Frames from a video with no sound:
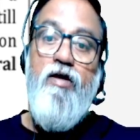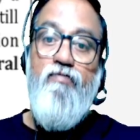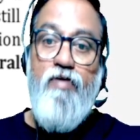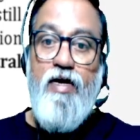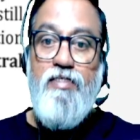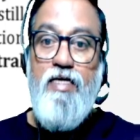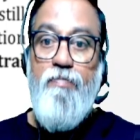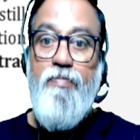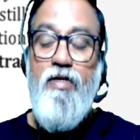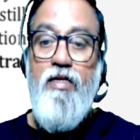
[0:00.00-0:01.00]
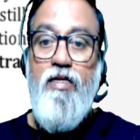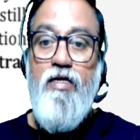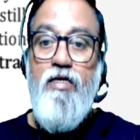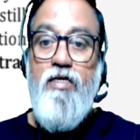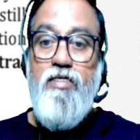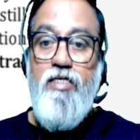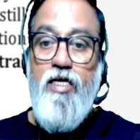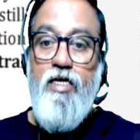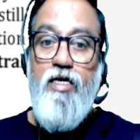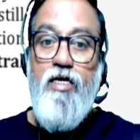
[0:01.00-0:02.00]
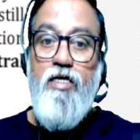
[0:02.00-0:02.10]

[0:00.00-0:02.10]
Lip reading: For example, see,